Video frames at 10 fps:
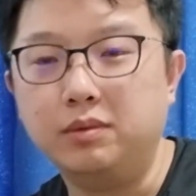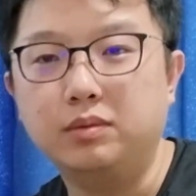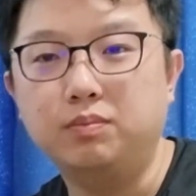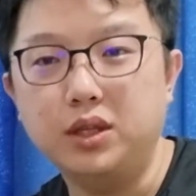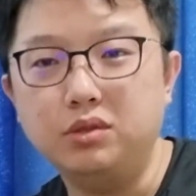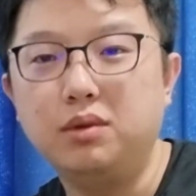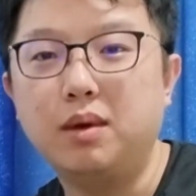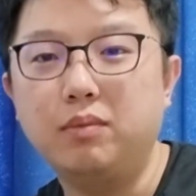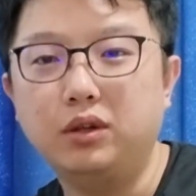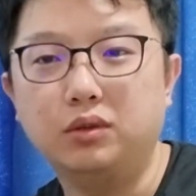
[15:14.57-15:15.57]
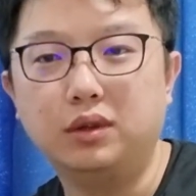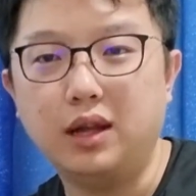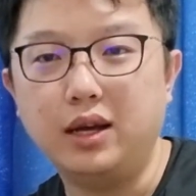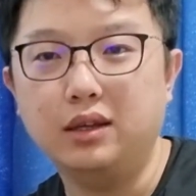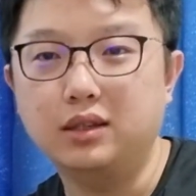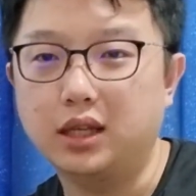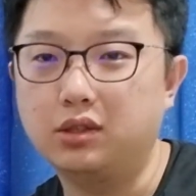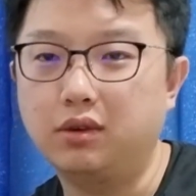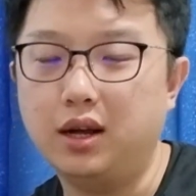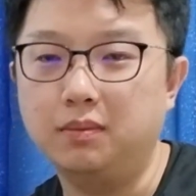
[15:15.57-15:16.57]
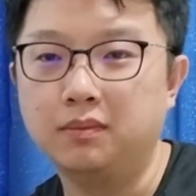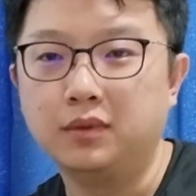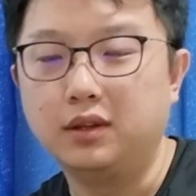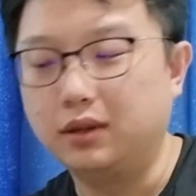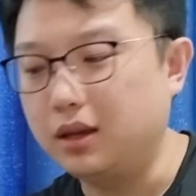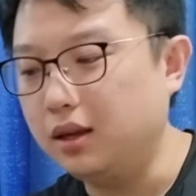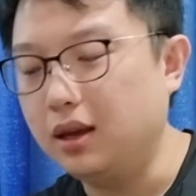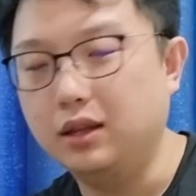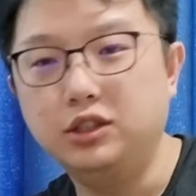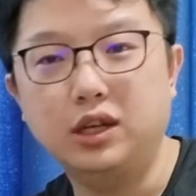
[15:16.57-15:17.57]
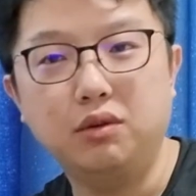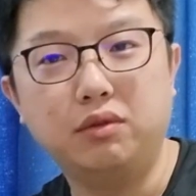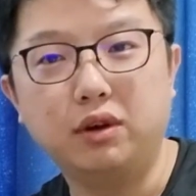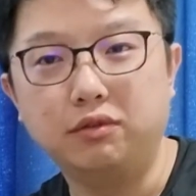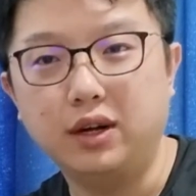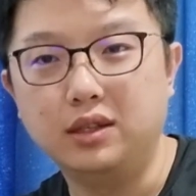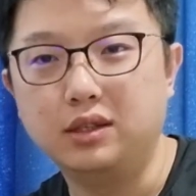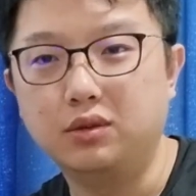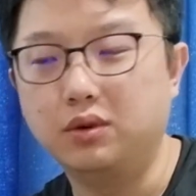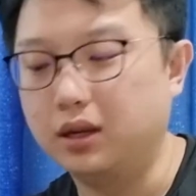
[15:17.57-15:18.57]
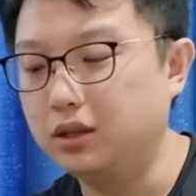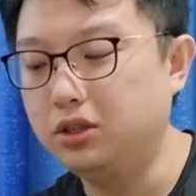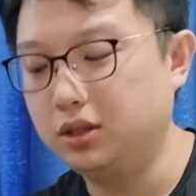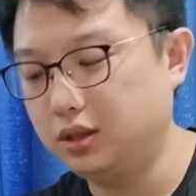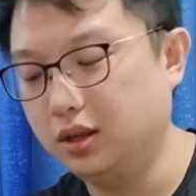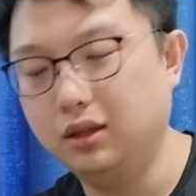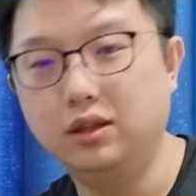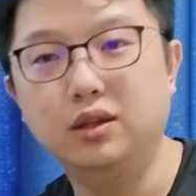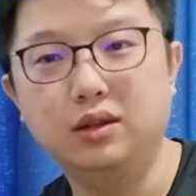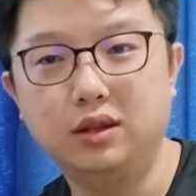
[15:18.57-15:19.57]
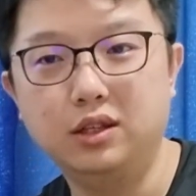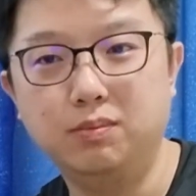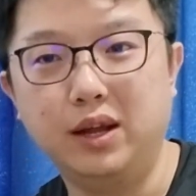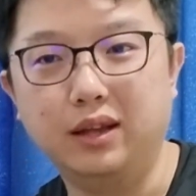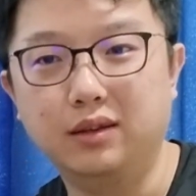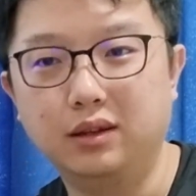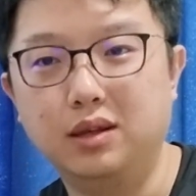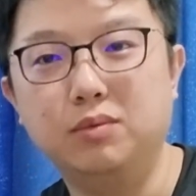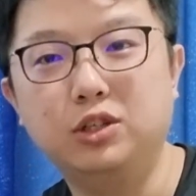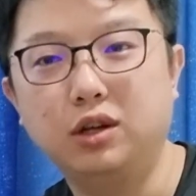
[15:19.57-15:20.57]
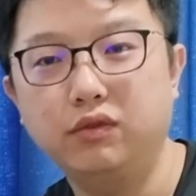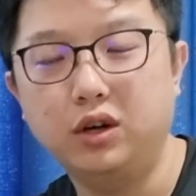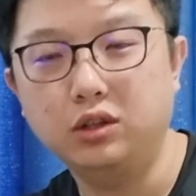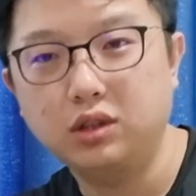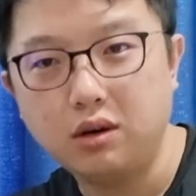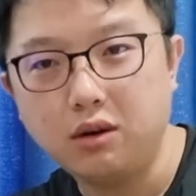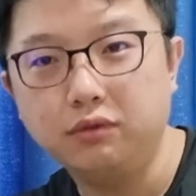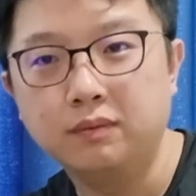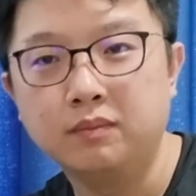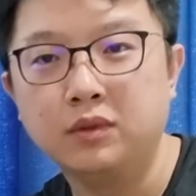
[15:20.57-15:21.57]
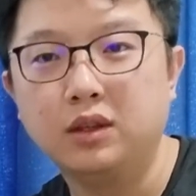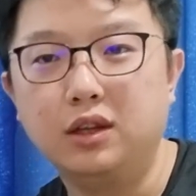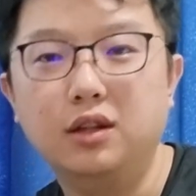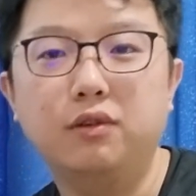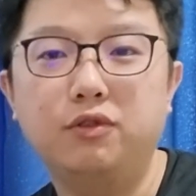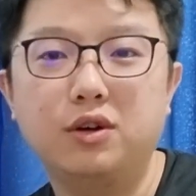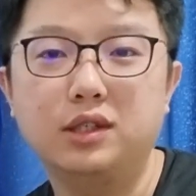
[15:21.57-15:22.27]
please remember to like, subscribe, okay, and share with your friends who are interested in this blade, Dimitrij Ovtcharov Innerforce